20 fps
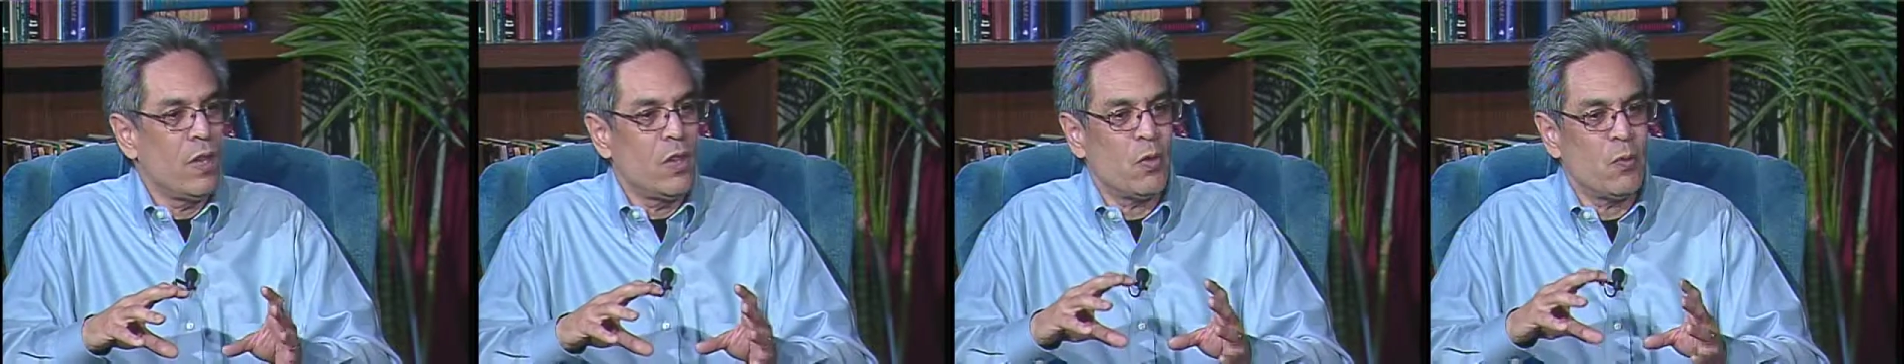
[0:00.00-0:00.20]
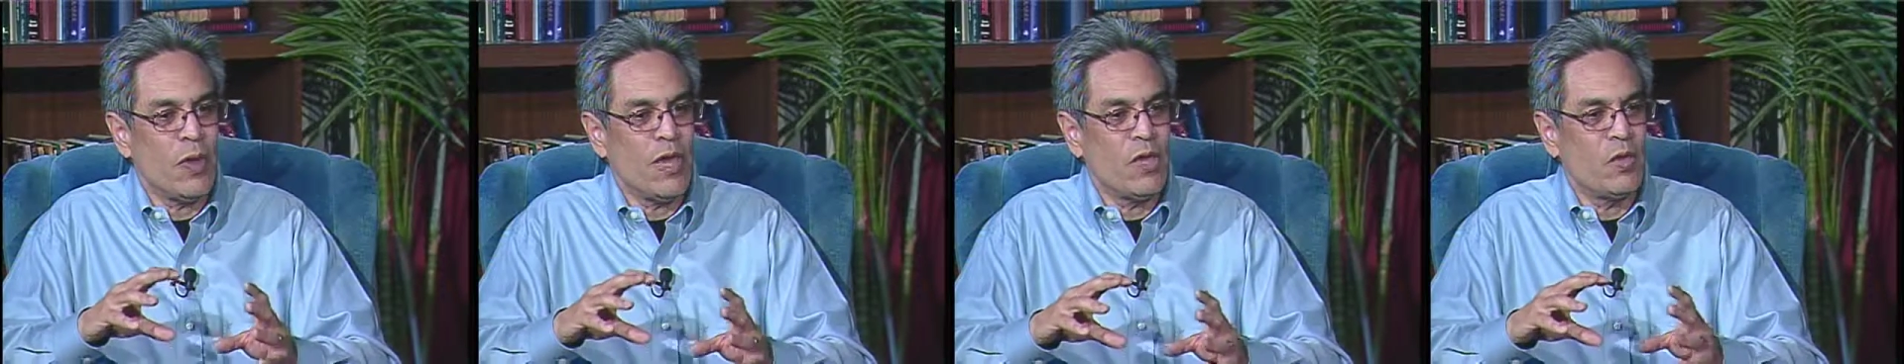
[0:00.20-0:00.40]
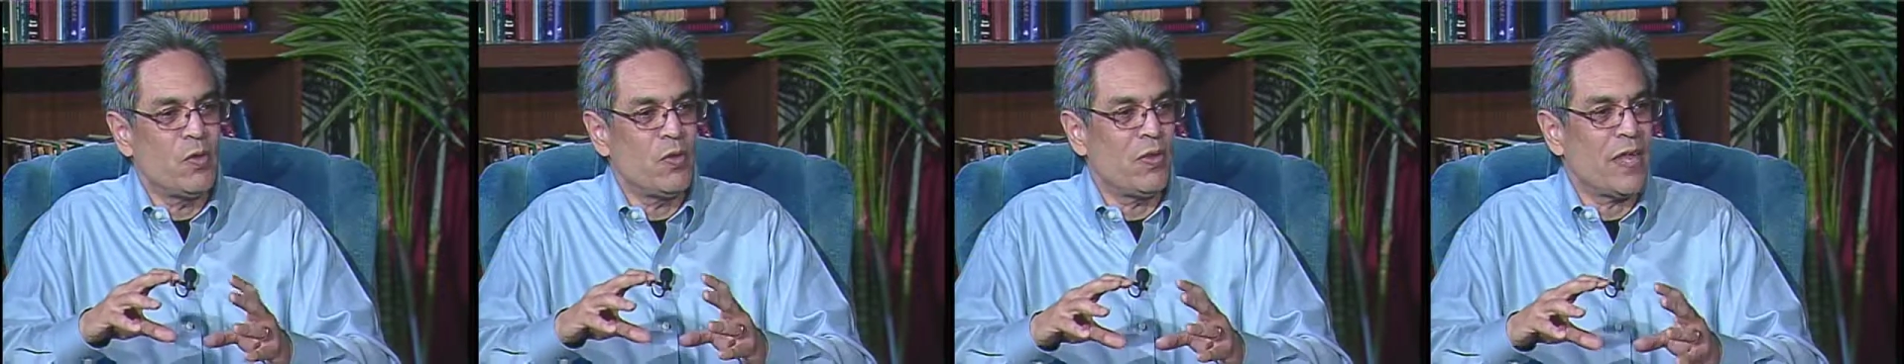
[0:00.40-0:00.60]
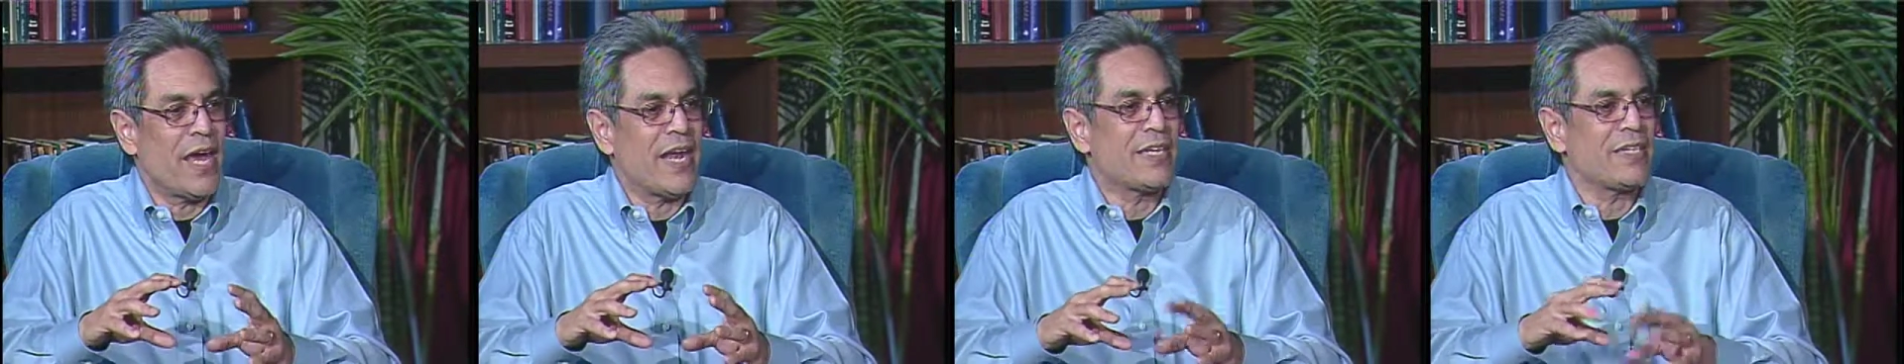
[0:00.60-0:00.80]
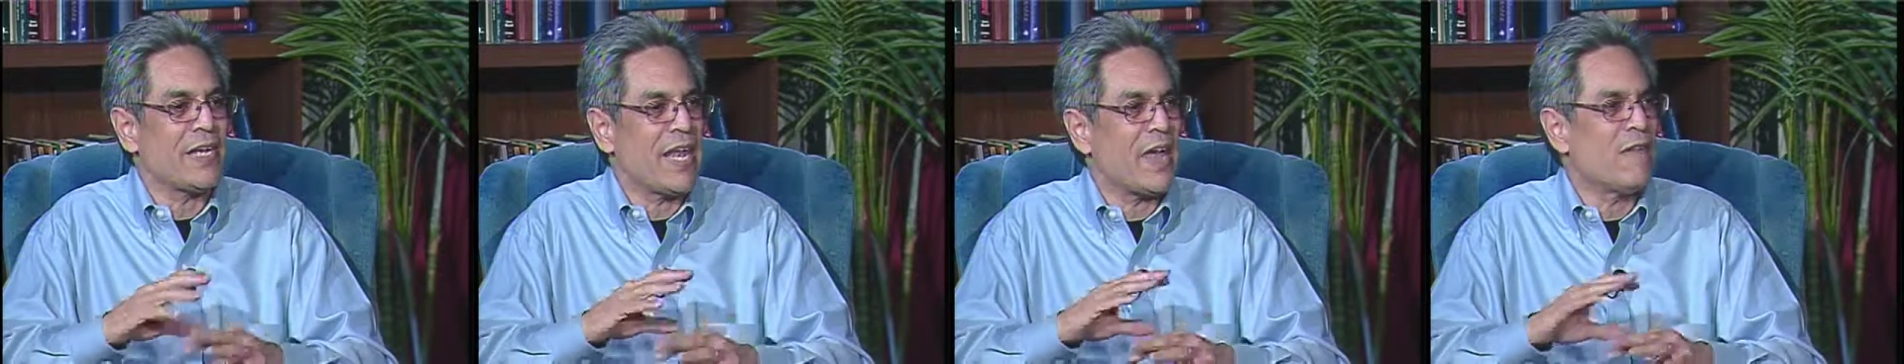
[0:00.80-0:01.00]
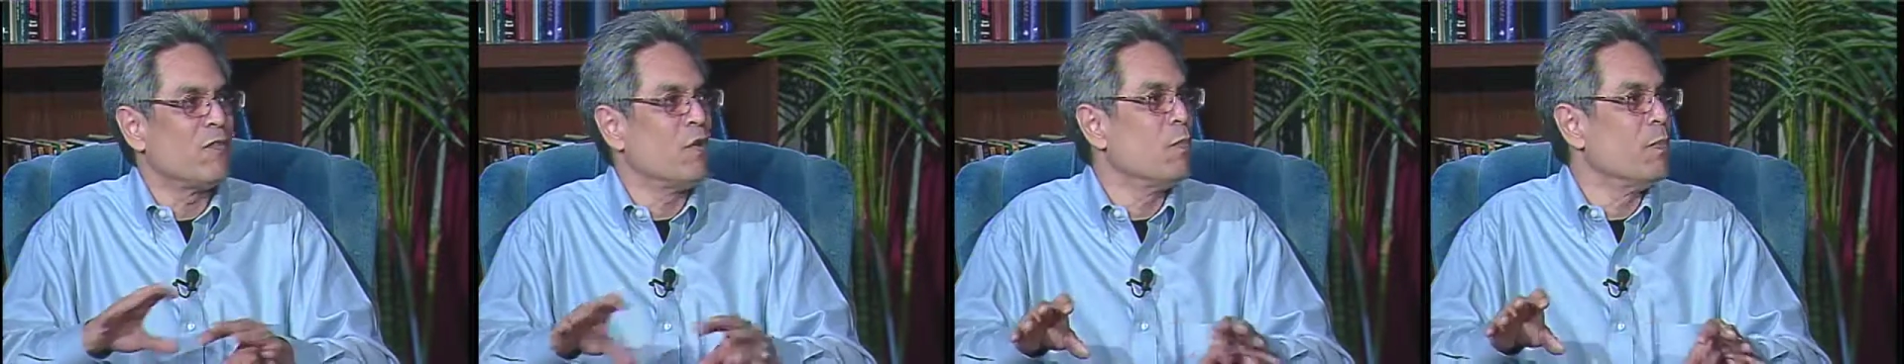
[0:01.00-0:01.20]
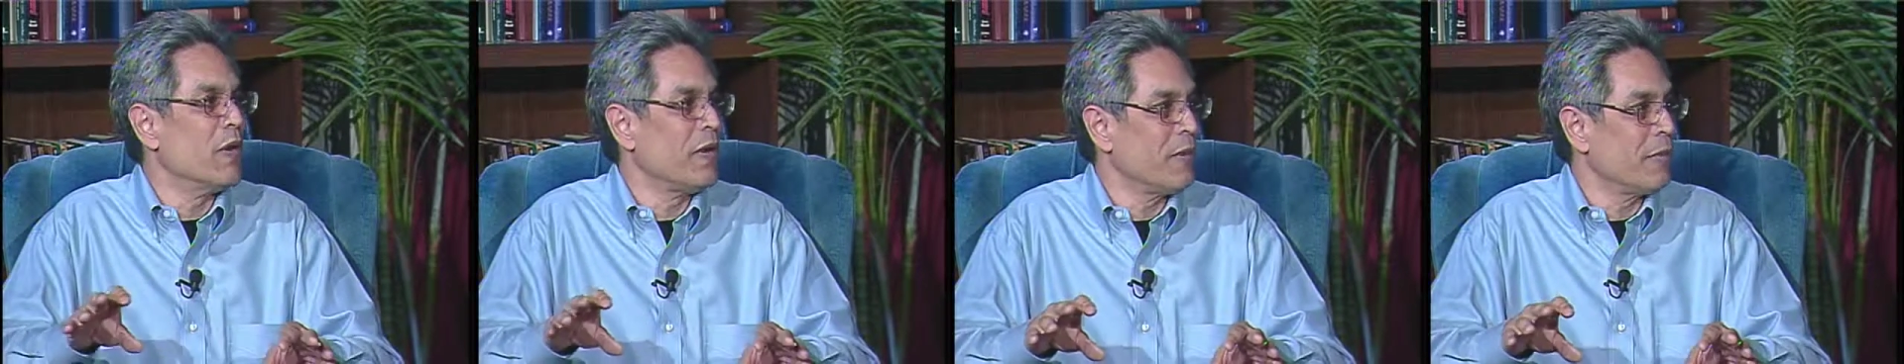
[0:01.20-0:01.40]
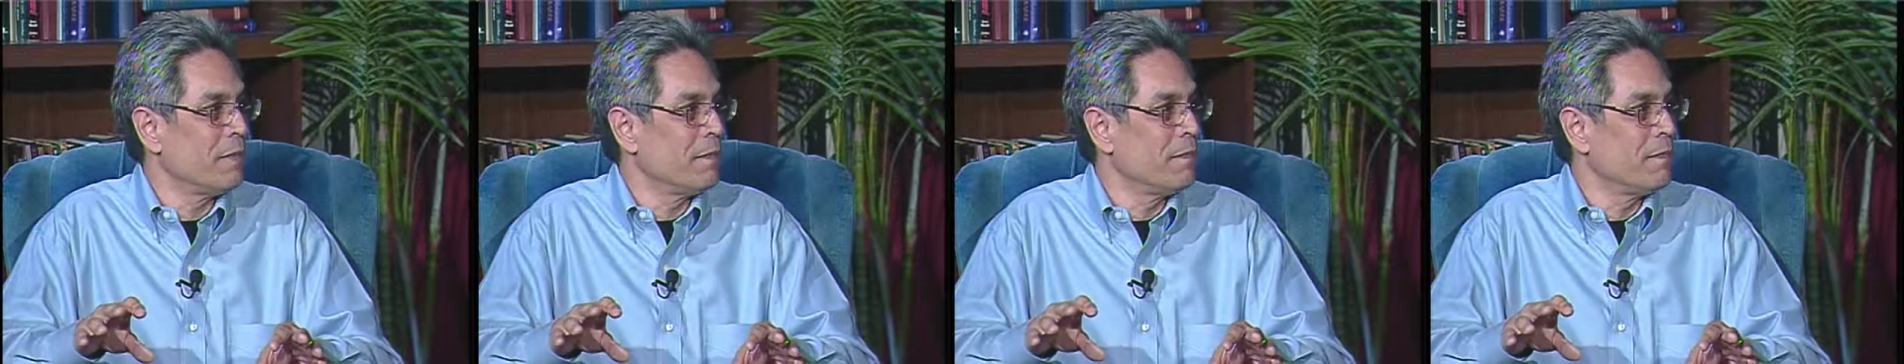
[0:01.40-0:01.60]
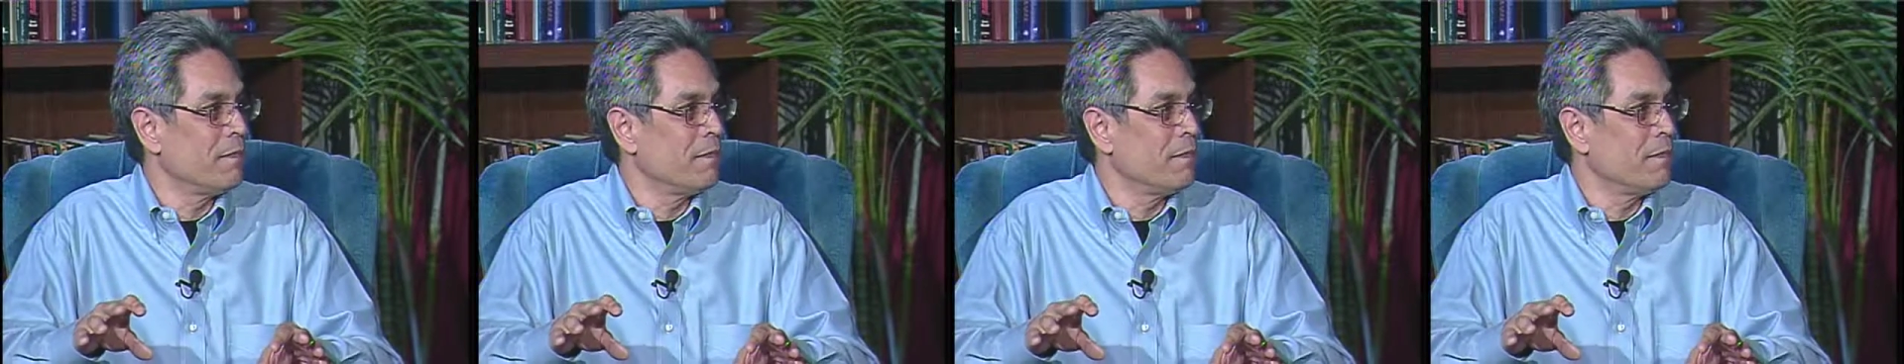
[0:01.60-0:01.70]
The way you do that is to have no money.